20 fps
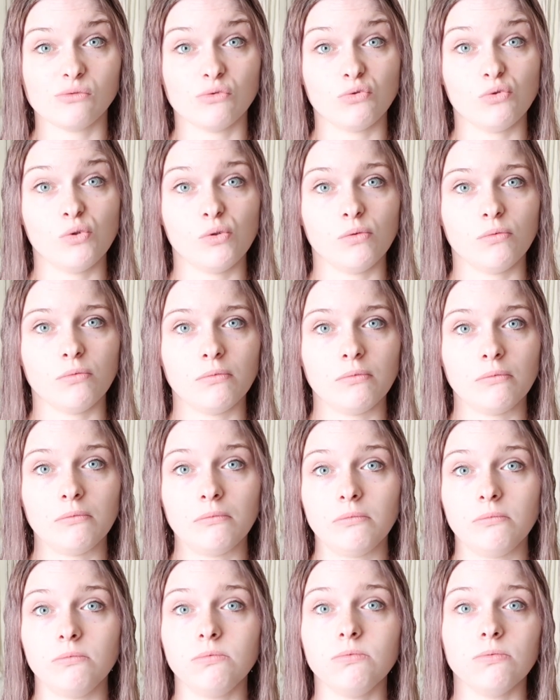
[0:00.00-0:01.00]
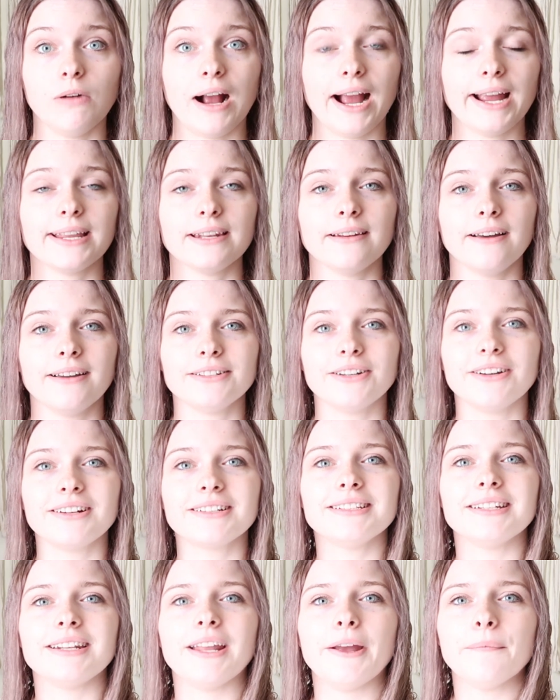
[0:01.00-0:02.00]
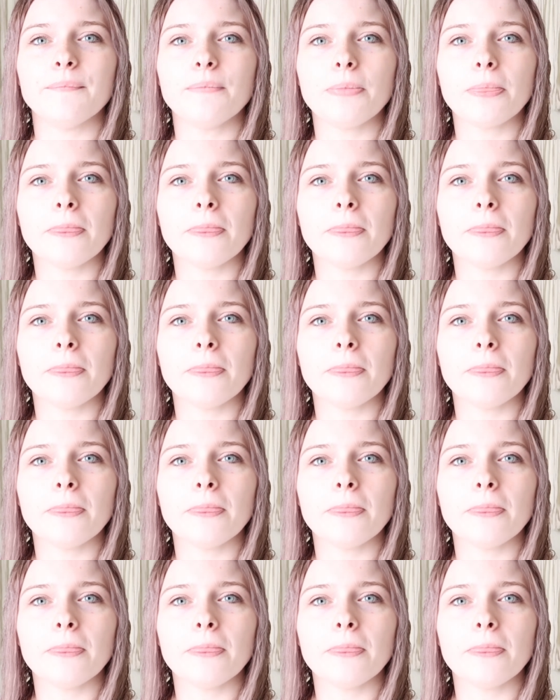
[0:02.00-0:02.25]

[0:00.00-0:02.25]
Oh, I cannot talk today.